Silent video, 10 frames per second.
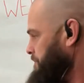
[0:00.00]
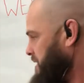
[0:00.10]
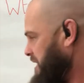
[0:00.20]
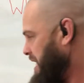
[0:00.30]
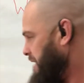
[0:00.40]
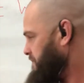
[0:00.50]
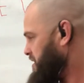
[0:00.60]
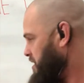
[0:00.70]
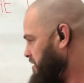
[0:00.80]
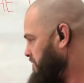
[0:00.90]
Okay,
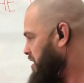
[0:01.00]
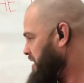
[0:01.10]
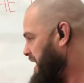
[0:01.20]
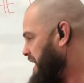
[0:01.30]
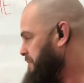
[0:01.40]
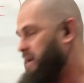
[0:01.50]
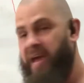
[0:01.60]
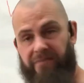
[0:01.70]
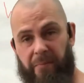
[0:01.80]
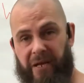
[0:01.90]
so you've got
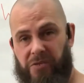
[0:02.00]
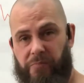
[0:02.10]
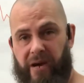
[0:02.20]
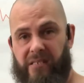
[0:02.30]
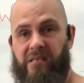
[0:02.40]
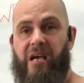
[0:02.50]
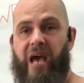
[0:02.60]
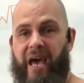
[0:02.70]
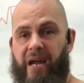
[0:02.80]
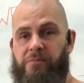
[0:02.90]
heavy bench press
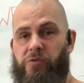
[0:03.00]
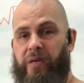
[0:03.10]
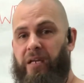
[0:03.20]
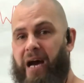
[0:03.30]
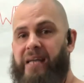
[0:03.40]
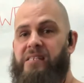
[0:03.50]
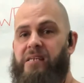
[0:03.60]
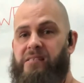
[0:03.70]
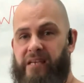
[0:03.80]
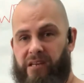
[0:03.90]
and I'm doing
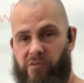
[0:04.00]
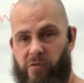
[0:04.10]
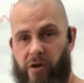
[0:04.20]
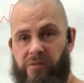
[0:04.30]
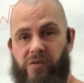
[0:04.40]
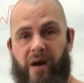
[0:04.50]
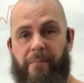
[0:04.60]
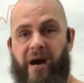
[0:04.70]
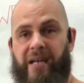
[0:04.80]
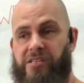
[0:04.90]
lighter seated rows. So I
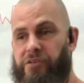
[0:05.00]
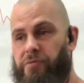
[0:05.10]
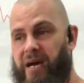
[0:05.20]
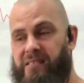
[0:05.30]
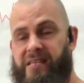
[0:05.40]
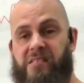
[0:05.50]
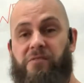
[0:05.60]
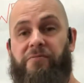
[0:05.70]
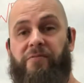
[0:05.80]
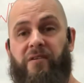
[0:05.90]
might do sets
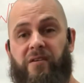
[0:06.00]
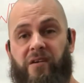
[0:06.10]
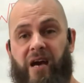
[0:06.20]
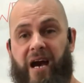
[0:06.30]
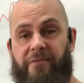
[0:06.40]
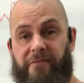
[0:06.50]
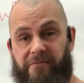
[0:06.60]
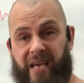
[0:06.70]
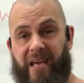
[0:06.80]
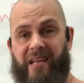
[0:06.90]
of
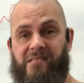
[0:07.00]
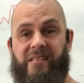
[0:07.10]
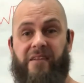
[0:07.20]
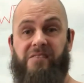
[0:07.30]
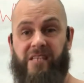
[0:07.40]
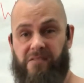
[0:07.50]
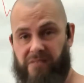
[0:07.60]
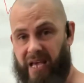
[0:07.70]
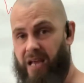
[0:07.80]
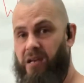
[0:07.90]
15 instead of sets
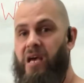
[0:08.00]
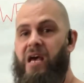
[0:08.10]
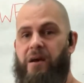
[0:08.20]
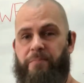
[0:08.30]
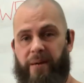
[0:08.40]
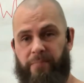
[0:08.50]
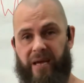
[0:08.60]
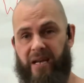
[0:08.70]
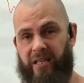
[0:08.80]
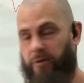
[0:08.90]
of 10, but
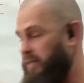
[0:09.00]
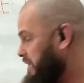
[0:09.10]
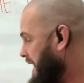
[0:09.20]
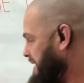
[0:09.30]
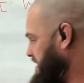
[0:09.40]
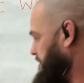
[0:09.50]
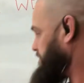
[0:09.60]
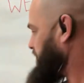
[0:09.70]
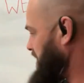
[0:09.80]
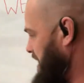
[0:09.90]
being a little bit lighter.
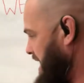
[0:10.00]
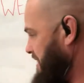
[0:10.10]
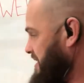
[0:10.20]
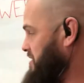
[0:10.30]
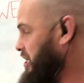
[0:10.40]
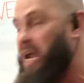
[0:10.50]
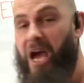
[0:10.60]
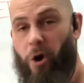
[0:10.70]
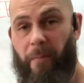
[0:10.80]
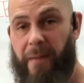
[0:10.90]
Okay, that's gonna
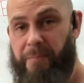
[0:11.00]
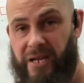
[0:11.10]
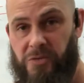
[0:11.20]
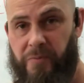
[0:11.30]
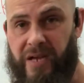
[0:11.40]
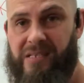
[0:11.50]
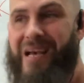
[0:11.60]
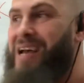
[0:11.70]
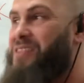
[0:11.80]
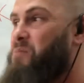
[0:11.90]
help my bench press.
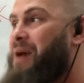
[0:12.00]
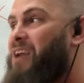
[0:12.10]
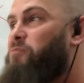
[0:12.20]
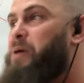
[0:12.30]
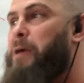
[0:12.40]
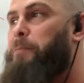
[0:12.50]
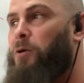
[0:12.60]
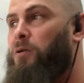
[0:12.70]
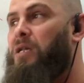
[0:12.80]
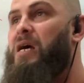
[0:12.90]
The amount of
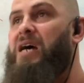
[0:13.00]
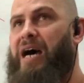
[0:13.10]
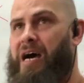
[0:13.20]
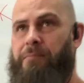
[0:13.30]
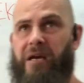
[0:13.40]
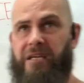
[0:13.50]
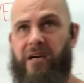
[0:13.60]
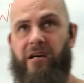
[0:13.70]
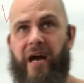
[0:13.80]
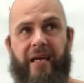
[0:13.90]
people, a
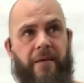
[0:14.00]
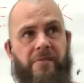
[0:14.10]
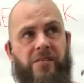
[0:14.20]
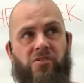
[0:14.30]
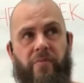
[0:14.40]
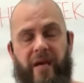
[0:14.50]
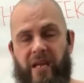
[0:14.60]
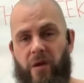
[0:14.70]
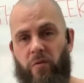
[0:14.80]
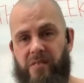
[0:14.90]
young guy comes into me and
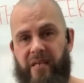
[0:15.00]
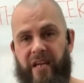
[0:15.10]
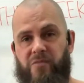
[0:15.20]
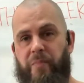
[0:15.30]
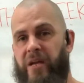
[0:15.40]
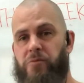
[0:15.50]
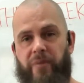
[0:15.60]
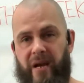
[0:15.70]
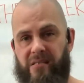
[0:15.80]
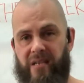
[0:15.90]
he wants to get his bench
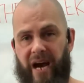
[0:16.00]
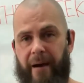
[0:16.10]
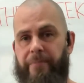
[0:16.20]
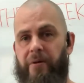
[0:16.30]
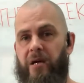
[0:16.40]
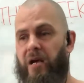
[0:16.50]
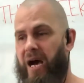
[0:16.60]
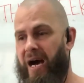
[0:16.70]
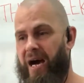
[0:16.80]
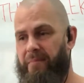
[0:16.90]
press up,
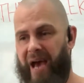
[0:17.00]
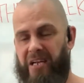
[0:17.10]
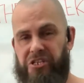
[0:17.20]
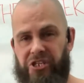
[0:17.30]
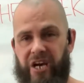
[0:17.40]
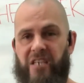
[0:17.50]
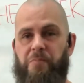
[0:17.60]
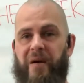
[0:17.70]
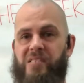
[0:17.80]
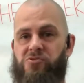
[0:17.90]
and just
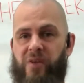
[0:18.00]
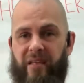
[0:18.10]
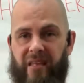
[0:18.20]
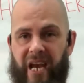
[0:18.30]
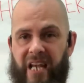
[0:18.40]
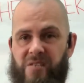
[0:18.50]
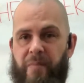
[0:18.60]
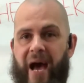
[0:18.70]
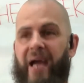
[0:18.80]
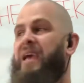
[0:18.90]
by strengthening his
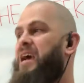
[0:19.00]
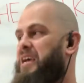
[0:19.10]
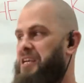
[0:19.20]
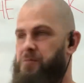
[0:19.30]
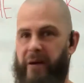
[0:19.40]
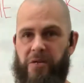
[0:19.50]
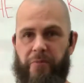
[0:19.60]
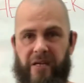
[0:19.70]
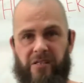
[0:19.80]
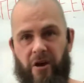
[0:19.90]
back, his bench
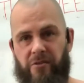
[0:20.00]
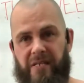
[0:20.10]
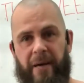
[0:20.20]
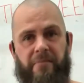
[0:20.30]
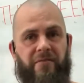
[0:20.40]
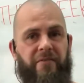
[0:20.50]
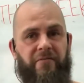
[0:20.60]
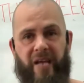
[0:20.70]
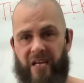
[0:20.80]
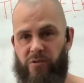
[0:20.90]
press goes up
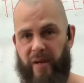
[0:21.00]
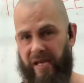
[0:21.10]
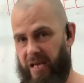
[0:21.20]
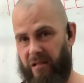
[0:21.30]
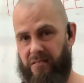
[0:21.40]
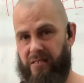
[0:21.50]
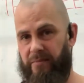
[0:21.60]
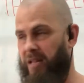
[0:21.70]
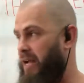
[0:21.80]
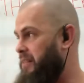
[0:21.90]
15, 20 kilos,
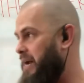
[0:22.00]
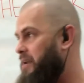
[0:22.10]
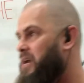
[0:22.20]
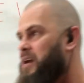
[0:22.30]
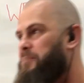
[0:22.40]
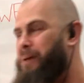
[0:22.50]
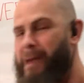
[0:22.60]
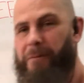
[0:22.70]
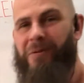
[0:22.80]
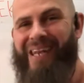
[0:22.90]
something like that.
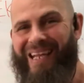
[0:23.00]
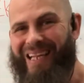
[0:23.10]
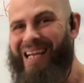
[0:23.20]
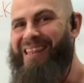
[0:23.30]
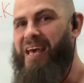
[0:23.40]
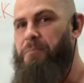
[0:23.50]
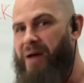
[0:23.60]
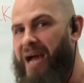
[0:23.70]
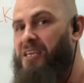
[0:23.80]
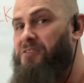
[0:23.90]
People neglect their
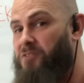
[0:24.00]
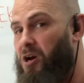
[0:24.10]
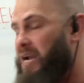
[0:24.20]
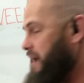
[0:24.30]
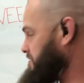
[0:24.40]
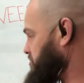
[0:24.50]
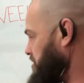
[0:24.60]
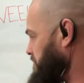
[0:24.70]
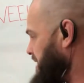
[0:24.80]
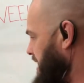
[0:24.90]
back. You've got to a
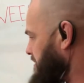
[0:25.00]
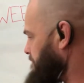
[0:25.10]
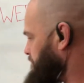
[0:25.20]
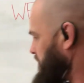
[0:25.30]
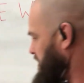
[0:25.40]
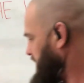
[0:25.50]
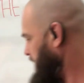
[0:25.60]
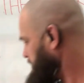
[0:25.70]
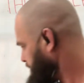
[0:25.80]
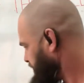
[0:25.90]
strong back,
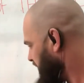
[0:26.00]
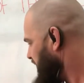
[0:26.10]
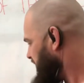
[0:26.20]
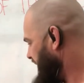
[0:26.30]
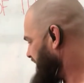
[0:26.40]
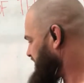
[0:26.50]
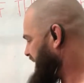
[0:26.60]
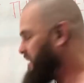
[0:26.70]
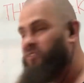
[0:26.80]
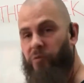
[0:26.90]
okay? Now,
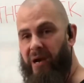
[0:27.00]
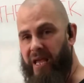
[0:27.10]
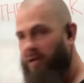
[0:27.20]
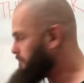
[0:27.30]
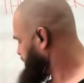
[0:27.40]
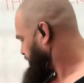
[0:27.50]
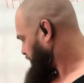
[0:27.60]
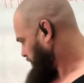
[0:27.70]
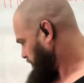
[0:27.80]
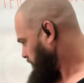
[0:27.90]
day 3,
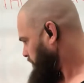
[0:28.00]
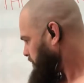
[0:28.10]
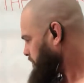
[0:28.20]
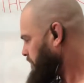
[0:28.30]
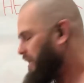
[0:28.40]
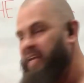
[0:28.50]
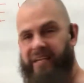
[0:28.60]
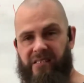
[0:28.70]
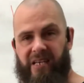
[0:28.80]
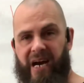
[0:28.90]

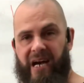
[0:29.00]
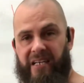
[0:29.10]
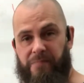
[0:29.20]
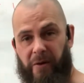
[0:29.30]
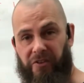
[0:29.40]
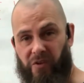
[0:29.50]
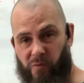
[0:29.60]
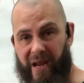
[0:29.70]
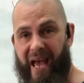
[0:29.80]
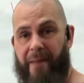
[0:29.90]
is both your
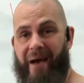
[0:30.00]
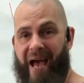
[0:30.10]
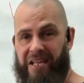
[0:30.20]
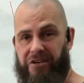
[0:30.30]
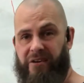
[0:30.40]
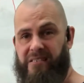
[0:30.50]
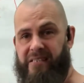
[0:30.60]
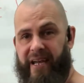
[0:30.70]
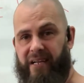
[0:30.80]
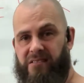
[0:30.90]
rehab and your
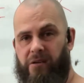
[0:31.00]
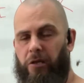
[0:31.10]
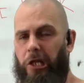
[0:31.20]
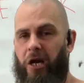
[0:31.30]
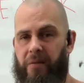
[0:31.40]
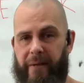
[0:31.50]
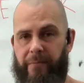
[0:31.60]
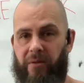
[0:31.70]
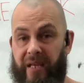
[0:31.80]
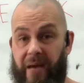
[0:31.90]
aesthetics. So a lot of
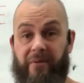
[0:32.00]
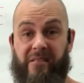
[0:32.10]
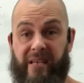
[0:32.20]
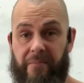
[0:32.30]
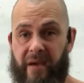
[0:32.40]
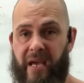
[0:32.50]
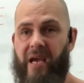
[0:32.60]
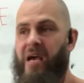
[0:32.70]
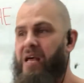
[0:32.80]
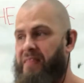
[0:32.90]
people that come in to see me,
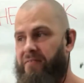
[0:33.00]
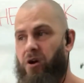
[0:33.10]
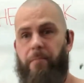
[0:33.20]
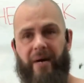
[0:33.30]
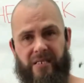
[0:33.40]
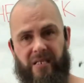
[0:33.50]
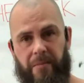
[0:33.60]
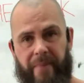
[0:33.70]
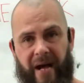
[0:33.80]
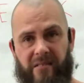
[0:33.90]
they've got muscle
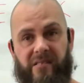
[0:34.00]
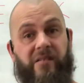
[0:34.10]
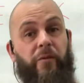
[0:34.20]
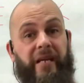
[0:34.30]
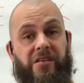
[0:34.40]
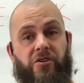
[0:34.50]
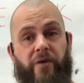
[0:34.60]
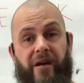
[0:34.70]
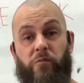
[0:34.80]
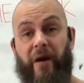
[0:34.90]
imbalances that we need to
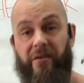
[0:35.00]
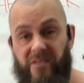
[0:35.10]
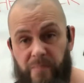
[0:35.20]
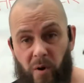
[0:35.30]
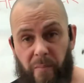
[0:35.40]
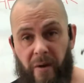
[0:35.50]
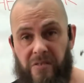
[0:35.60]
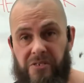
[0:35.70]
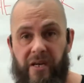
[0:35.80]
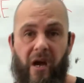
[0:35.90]
correct, whether it's poor
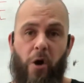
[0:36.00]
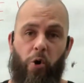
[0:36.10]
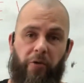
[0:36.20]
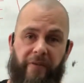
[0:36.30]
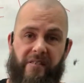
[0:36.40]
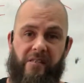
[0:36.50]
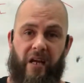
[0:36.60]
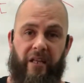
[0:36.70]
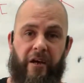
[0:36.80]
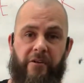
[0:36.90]
posture or if it's
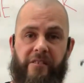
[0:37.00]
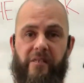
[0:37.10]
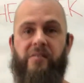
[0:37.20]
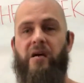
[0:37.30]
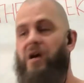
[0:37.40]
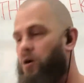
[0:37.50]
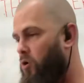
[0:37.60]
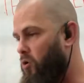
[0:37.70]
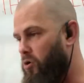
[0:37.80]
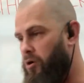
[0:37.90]
scoliosis
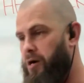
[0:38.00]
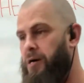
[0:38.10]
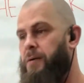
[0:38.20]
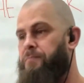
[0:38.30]
or